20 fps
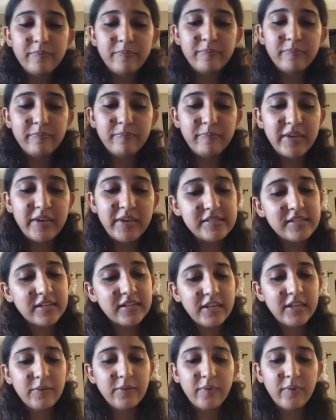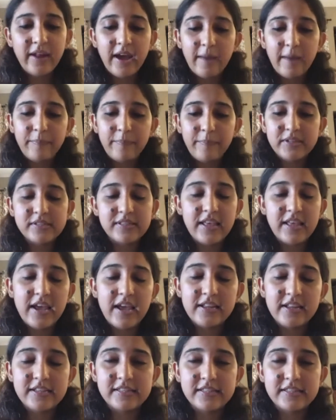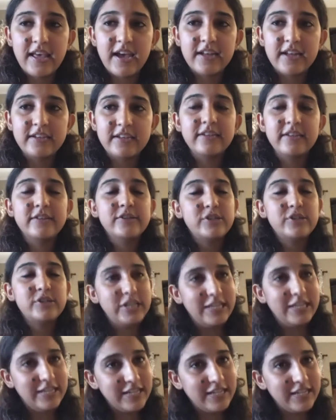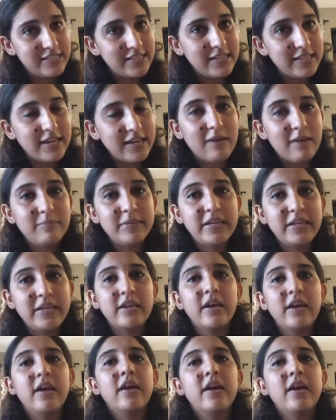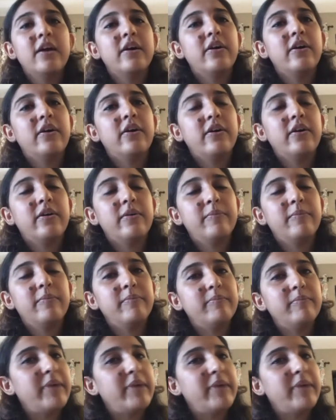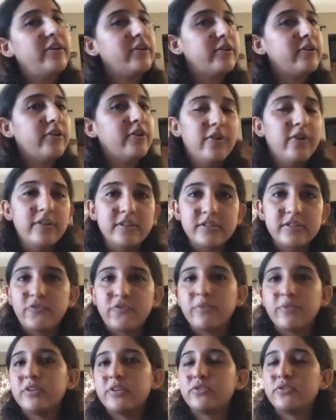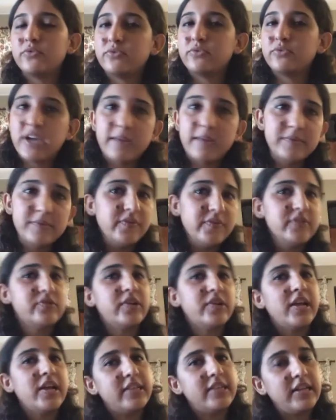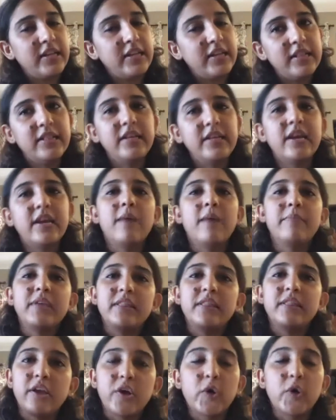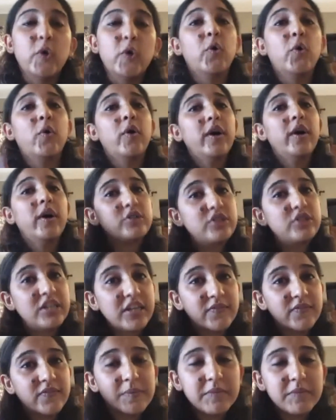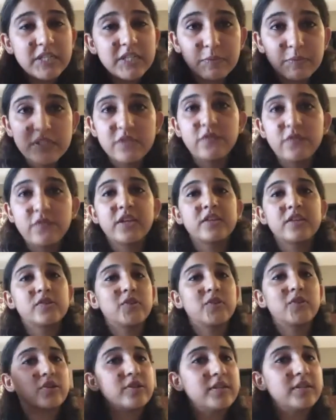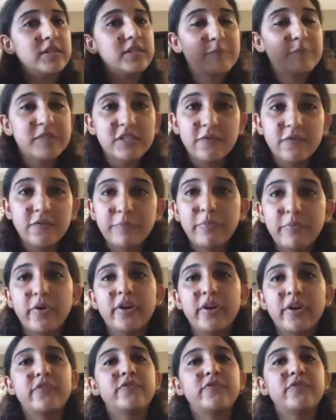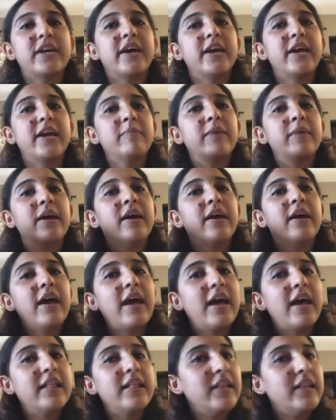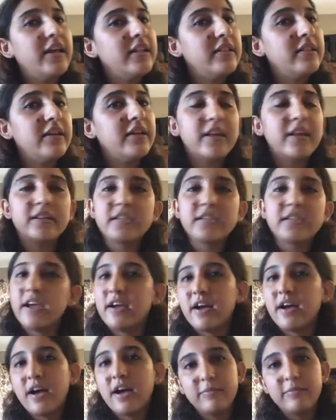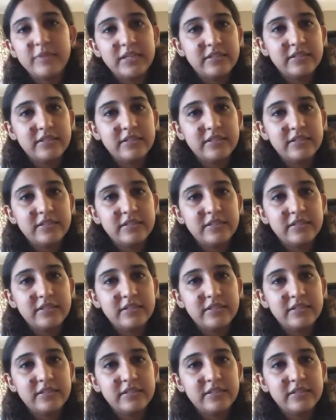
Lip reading: basically what happens then is that she leads the army. Barak calls from the two tribes of Israel. They lead the army, they go. She gives him the specific instruction at a specific point of time. And then the entire army is